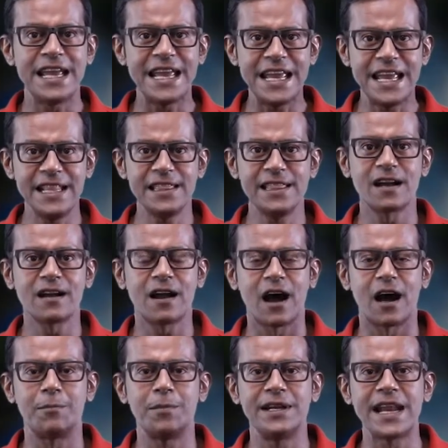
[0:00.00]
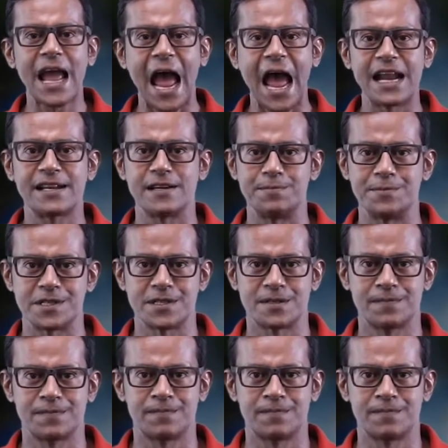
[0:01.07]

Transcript: in the carbon atoms.